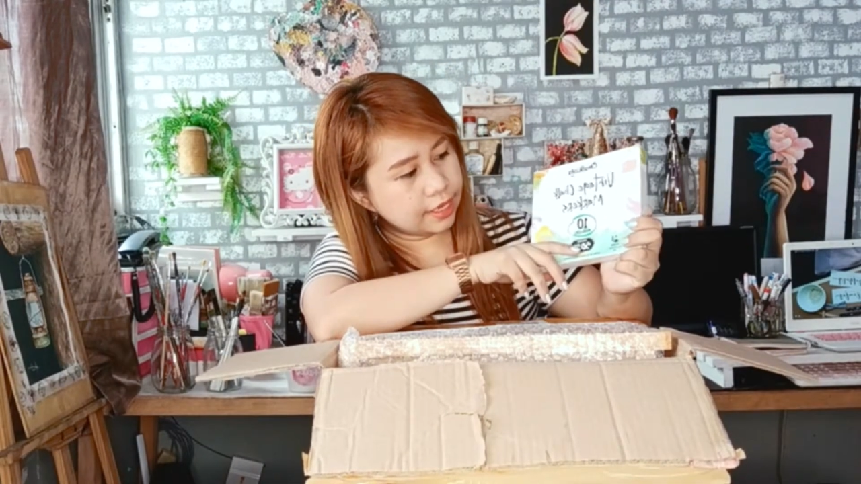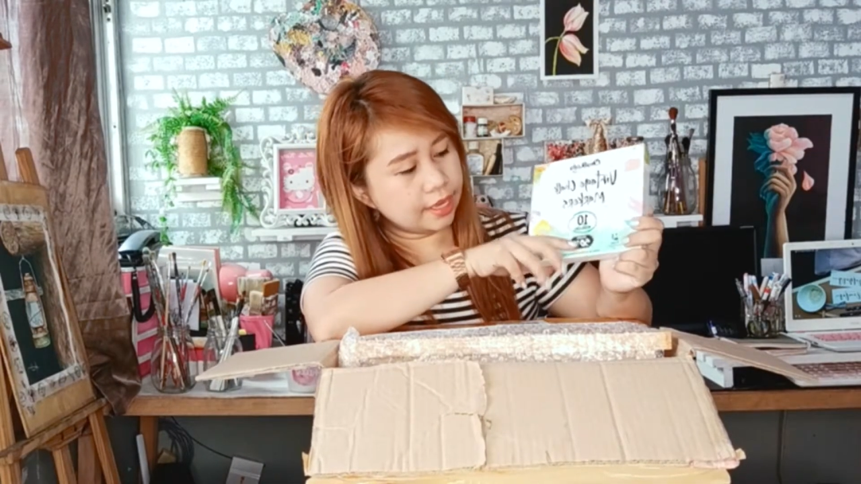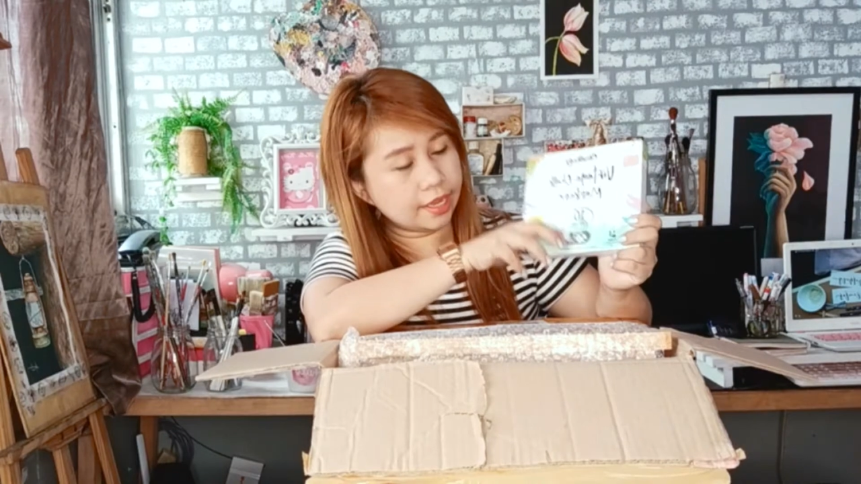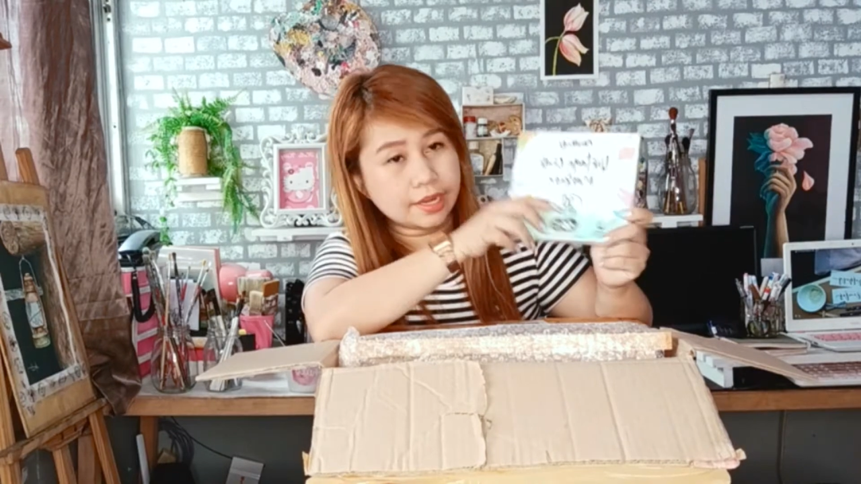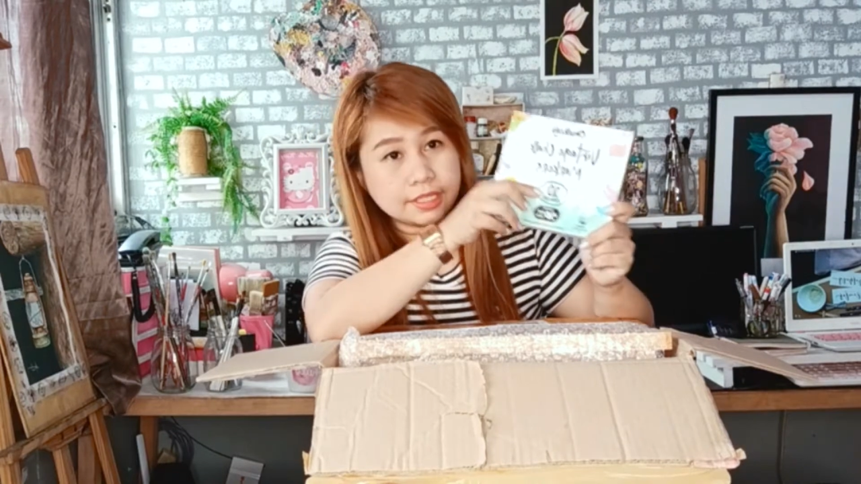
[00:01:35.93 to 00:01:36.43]

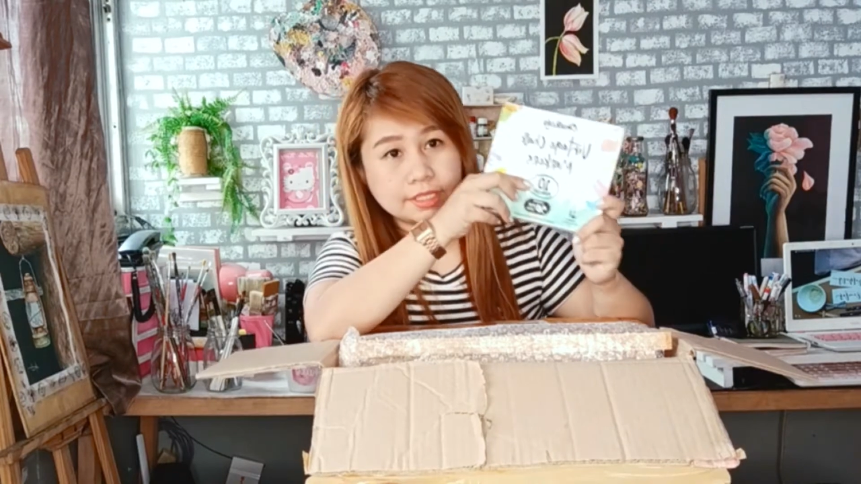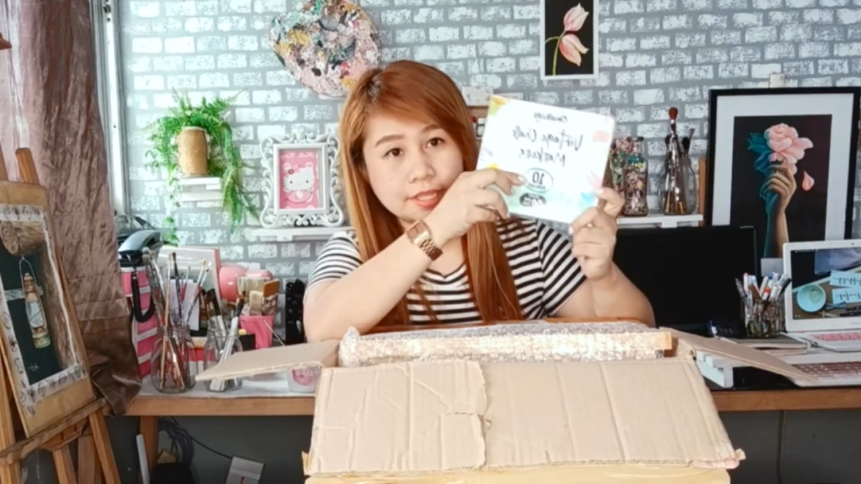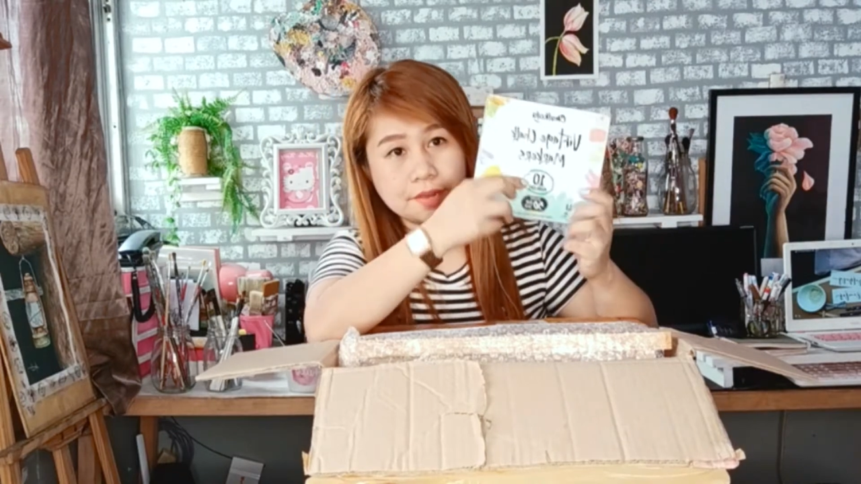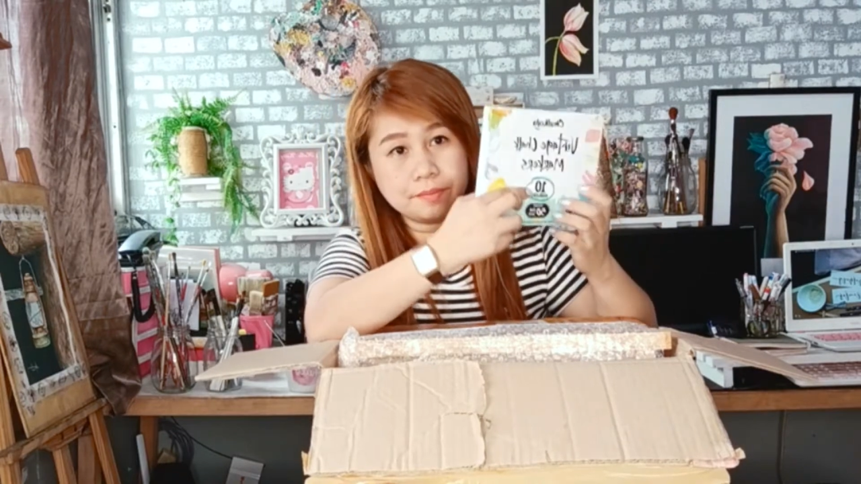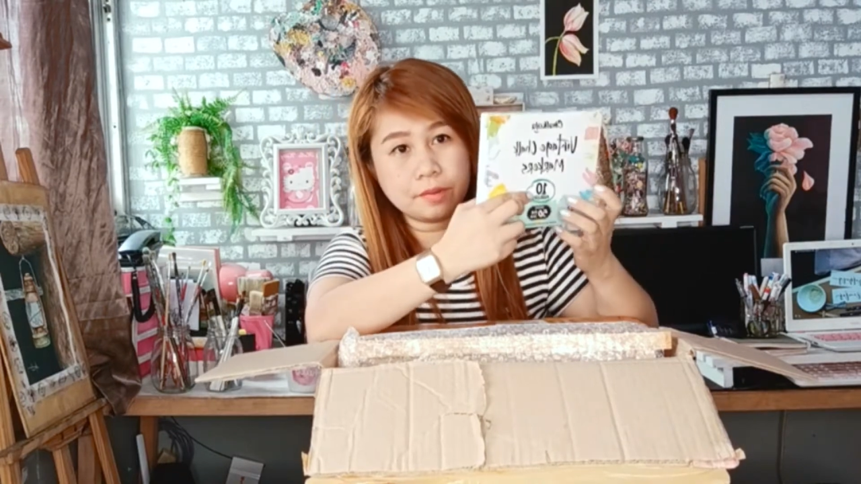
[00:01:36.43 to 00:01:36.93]
It has
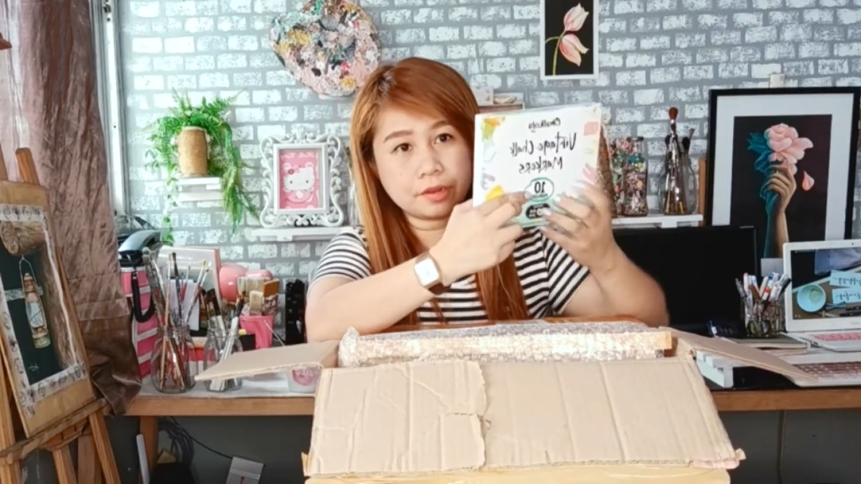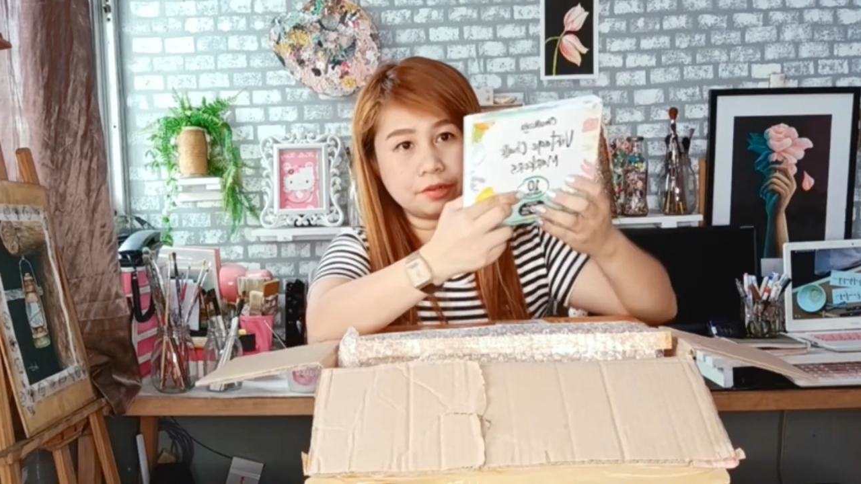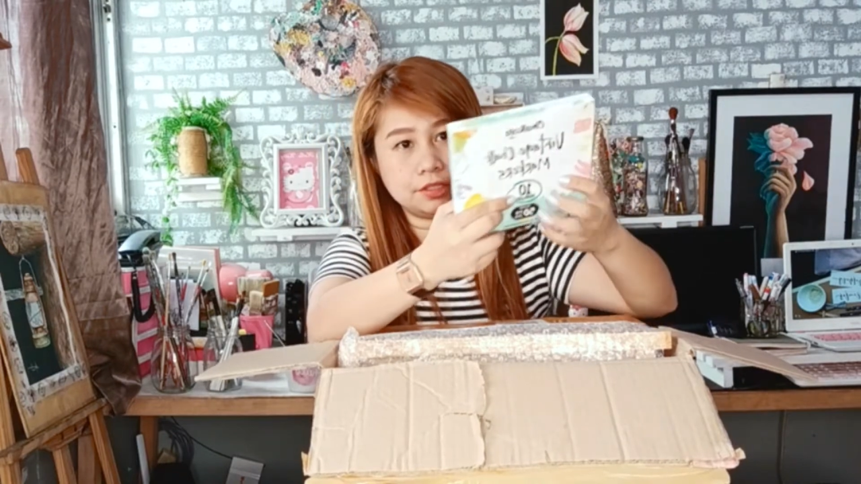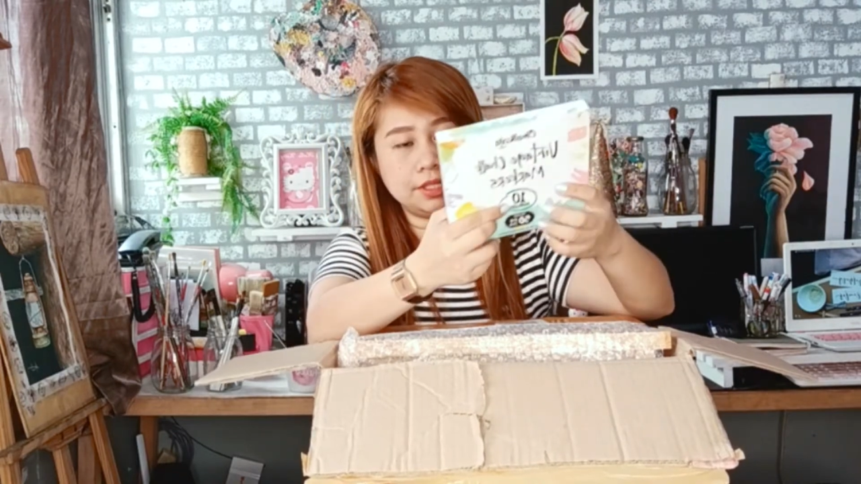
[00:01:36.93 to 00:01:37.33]
10 markers